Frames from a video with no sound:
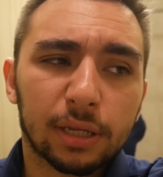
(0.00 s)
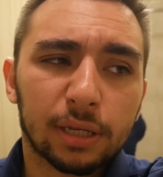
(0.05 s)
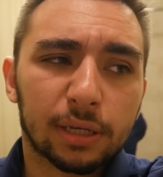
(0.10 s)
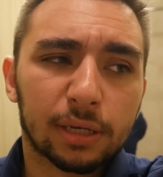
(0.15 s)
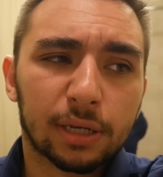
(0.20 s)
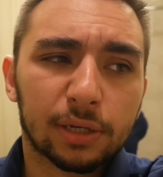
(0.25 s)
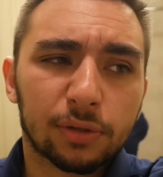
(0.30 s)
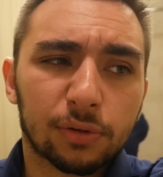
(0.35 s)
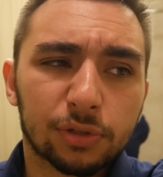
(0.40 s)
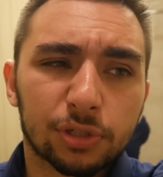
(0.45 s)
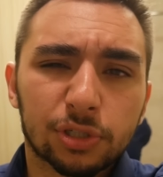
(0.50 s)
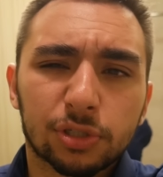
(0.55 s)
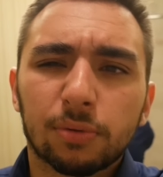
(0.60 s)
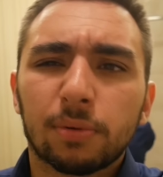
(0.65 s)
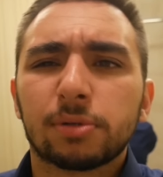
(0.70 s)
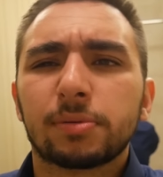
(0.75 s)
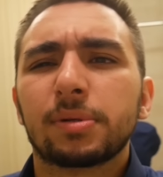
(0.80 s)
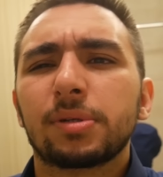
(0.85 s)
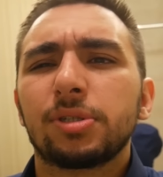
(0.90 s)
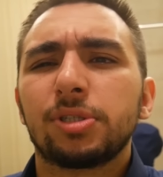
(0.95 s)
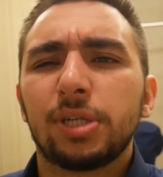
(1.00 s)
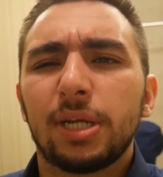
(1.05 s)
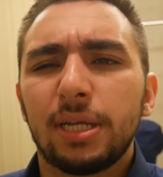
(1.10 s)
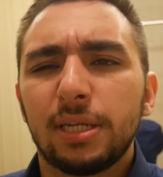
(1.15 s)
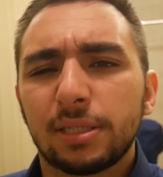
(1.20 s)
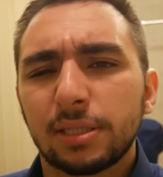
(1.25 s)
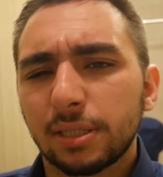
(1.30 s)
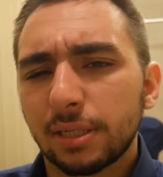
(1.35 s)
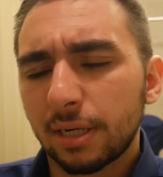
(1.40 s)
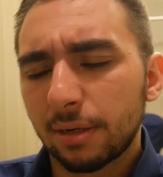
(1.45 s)
And I told you so much about
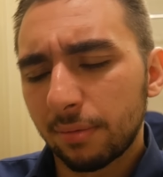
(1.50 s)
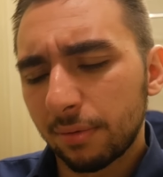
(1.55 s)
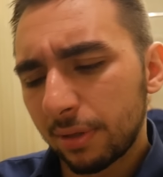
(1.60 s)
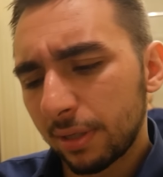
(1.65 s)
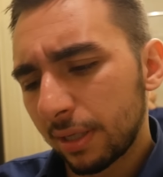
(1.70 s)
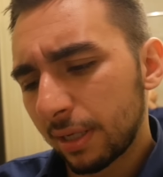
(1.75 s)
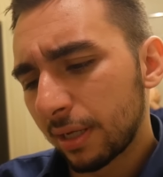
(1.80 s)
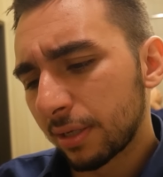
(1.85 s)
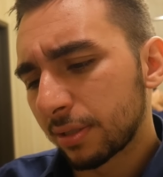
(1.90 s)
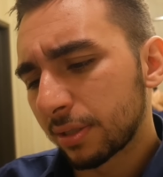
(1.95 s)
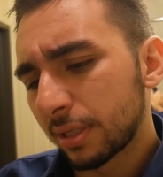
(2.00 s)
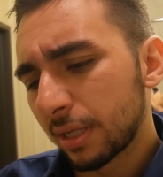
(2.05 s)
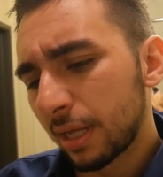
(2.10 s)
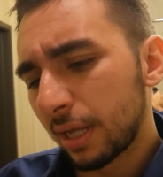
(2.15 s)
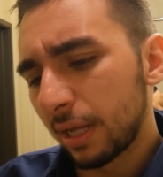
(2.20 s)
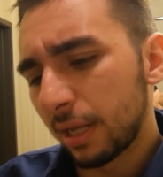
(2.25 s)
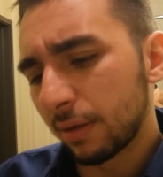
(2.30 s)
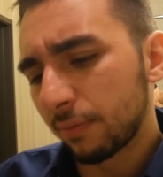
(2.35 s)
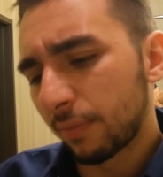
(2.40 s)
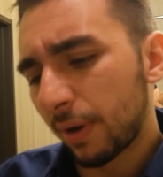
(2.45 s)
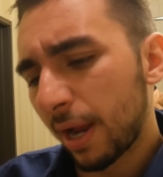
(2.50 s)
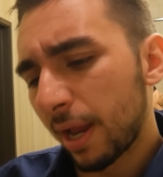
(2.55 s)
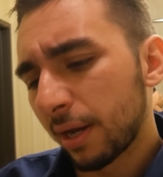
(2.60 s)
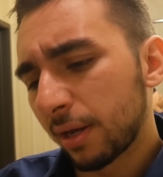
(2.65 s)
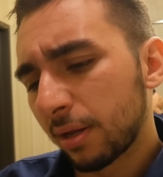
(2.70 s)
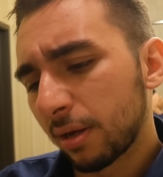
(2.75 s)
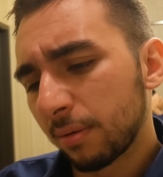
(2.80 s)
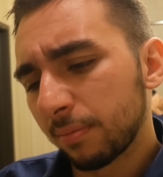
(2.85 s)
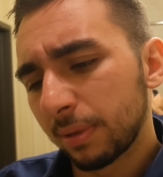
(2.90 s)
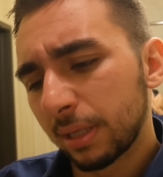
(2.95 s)
Jason and everything yesterday, and
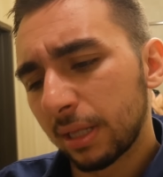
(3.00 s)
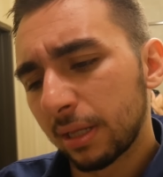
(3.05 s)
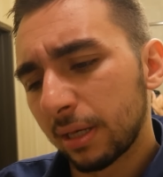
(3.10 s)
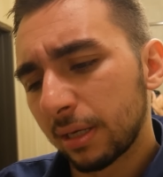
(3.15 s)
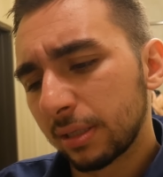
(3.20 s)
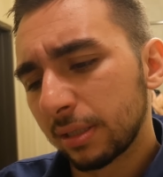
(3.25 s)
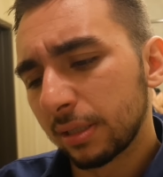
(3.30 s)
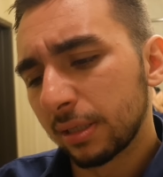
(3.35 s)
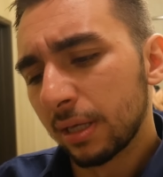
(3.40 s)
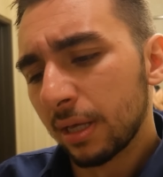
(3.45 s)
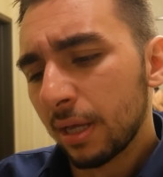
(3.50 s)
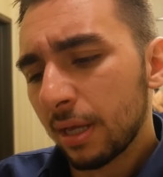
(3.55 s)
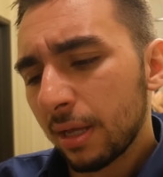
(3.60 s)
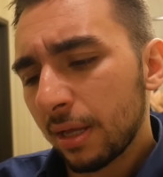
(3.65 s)
Rad Company, and